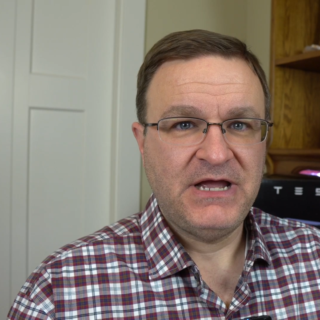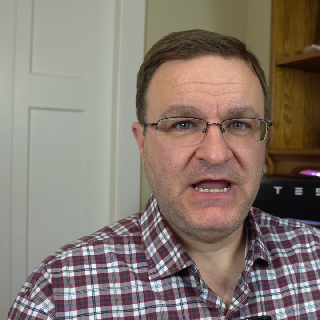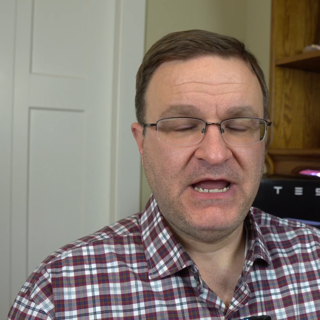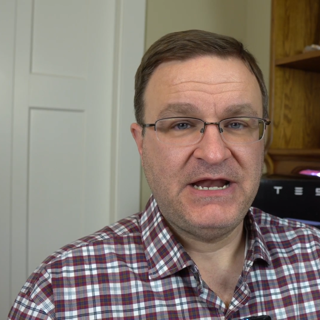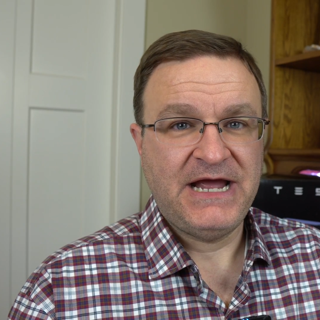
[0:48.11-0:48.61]

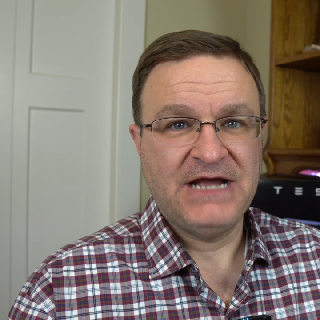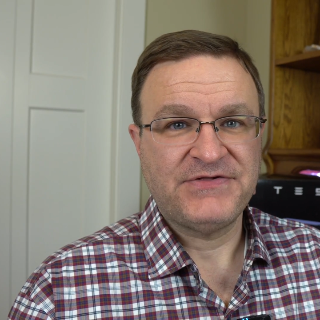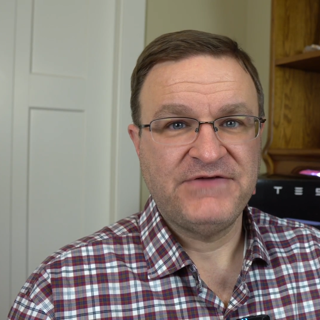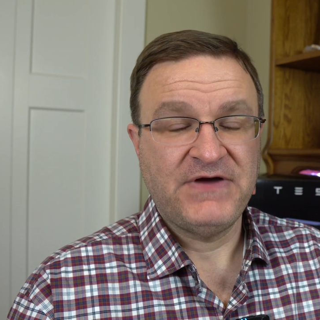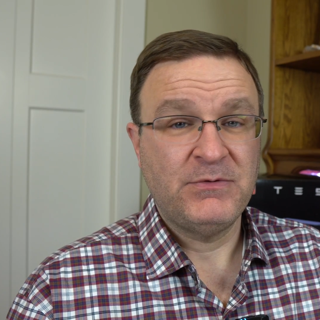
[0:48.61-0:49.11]
and
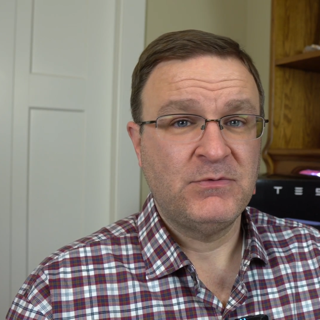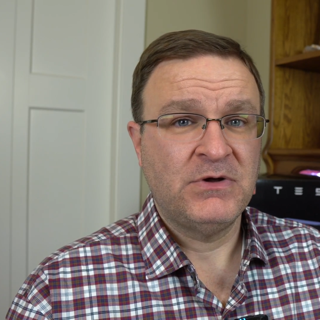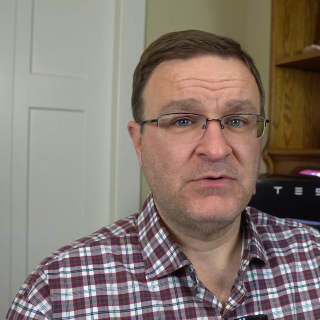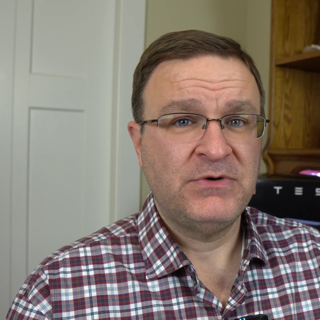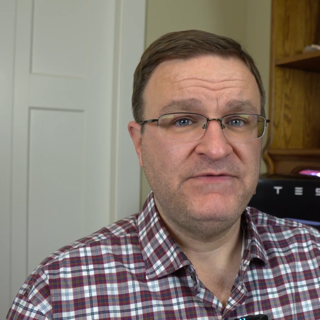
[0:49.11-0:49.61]
ask if I would
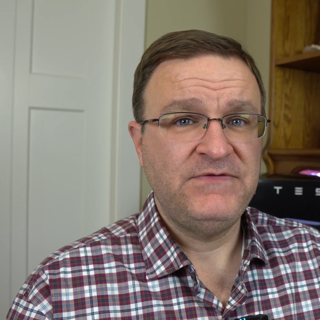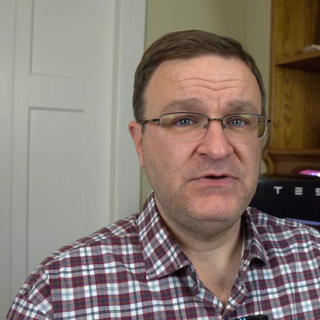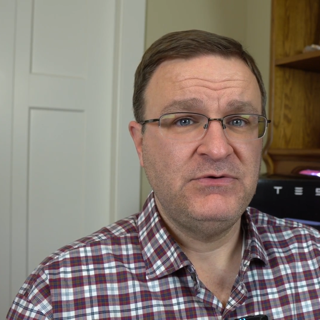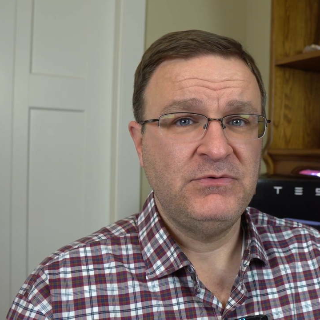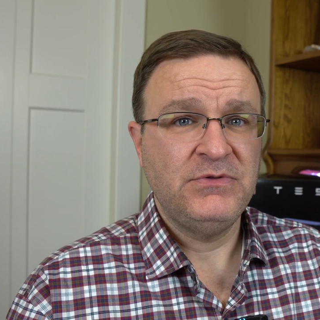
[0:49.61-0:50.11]
want to
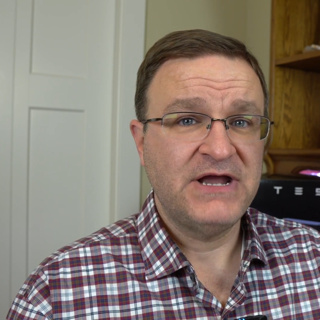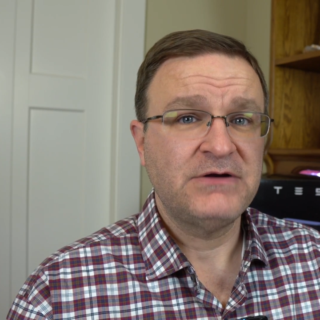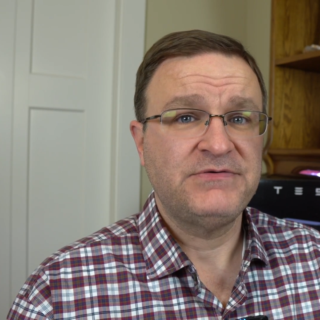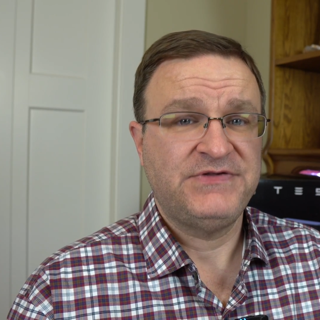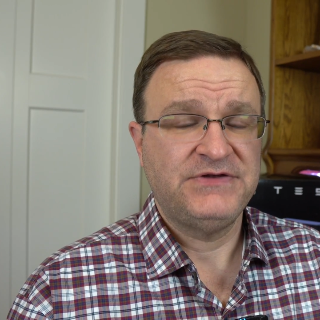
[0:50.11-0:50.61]
review
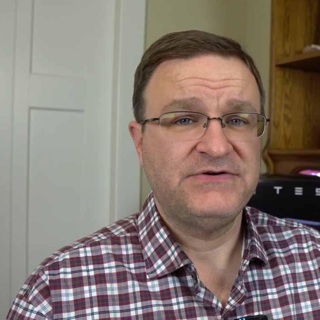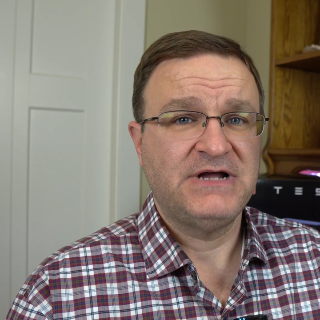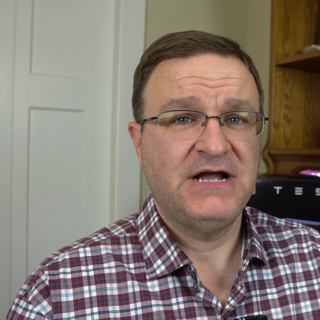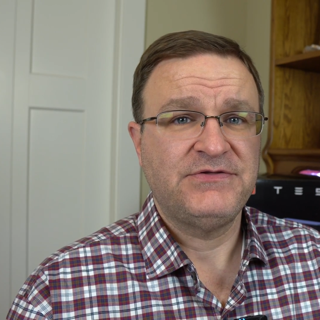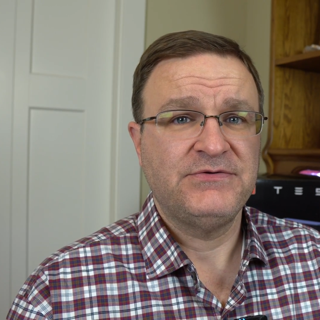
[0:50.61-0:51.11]
their center
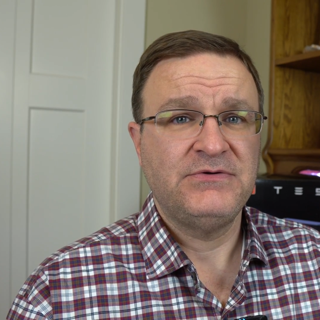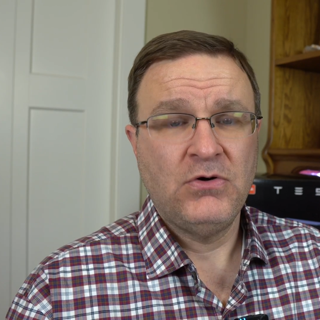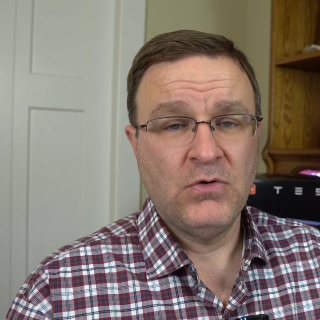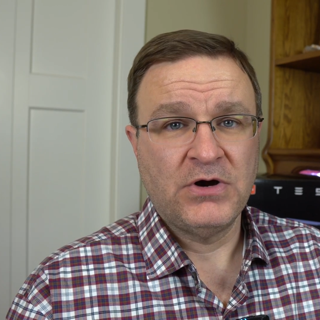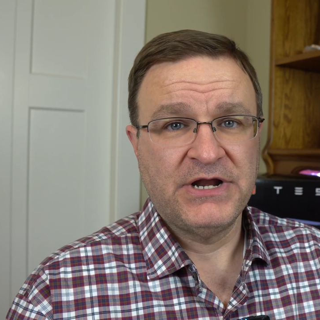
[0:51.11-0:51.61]
console
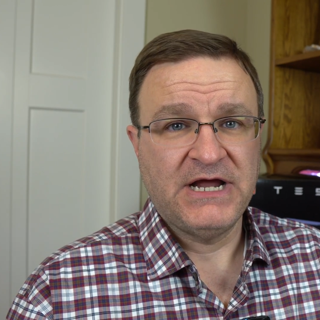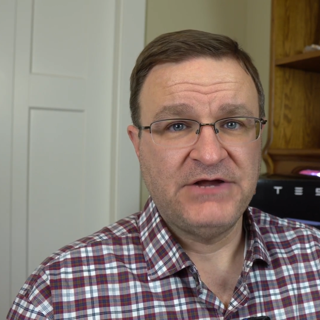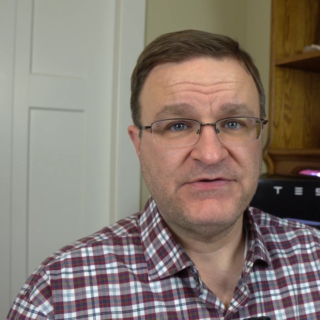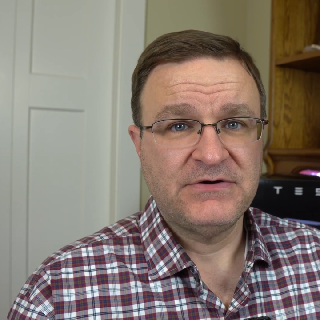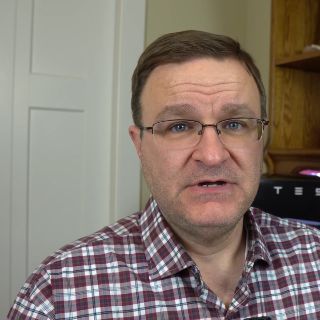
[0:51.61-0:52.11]

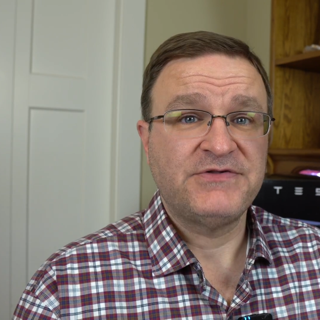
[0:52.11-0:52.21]
organizer.